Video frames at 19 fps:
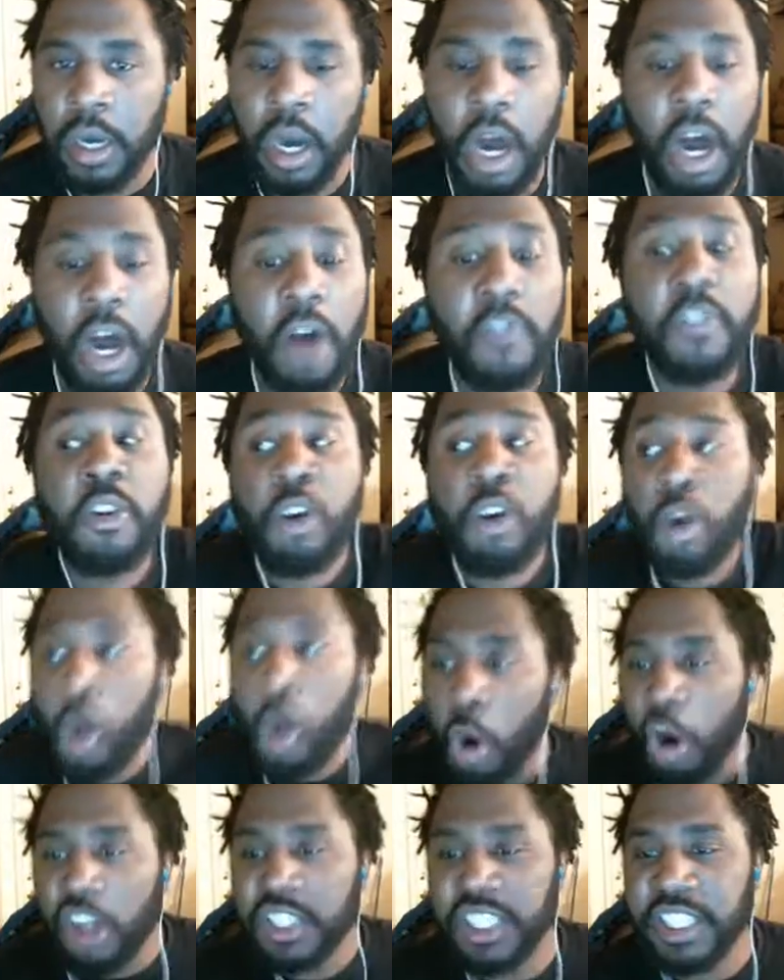Of
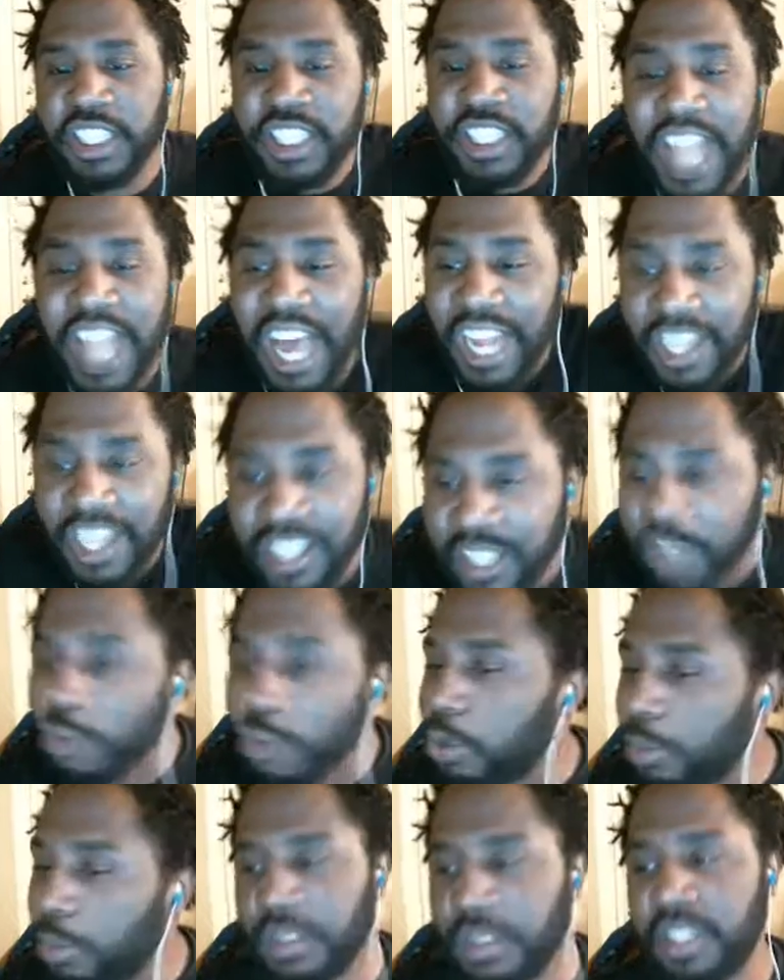course it's not
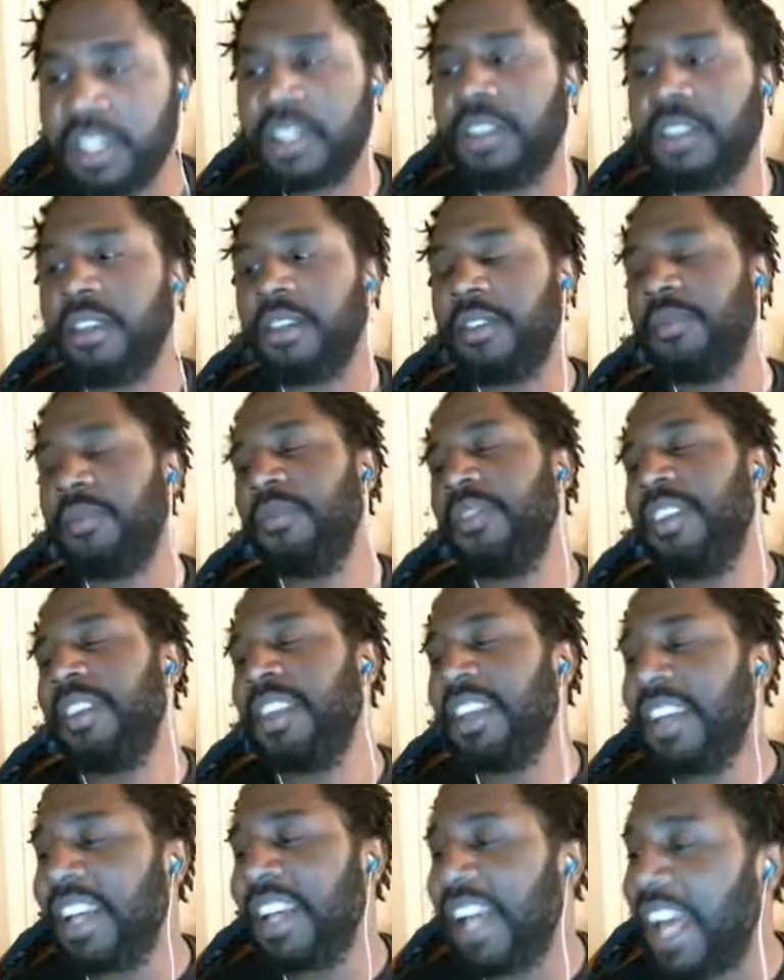dupes.
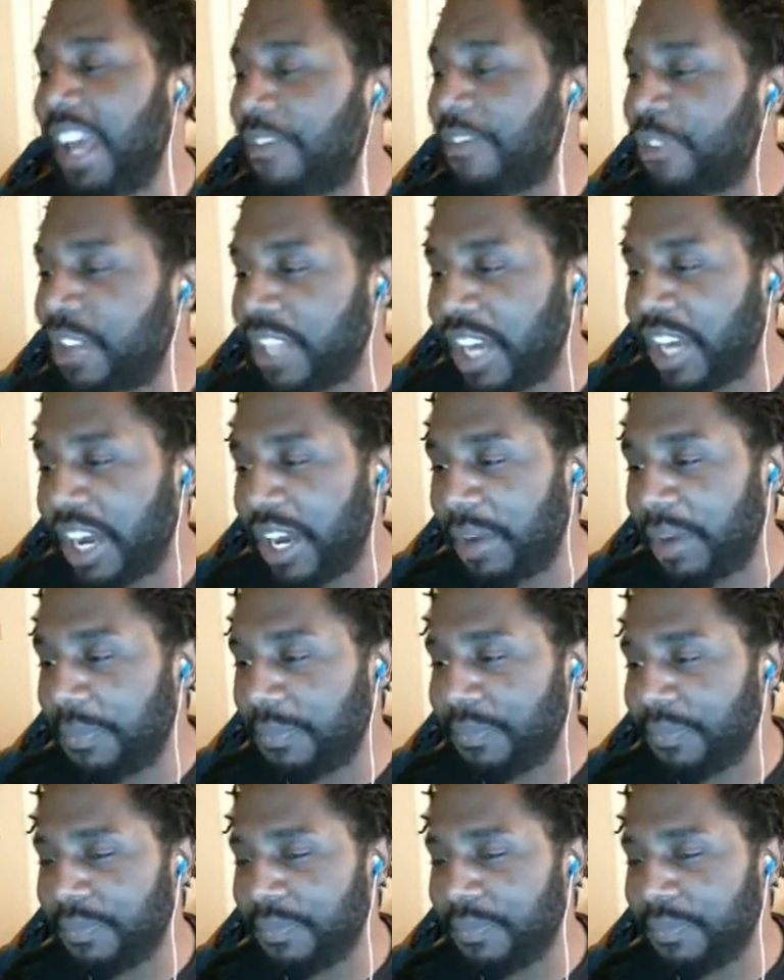Every time.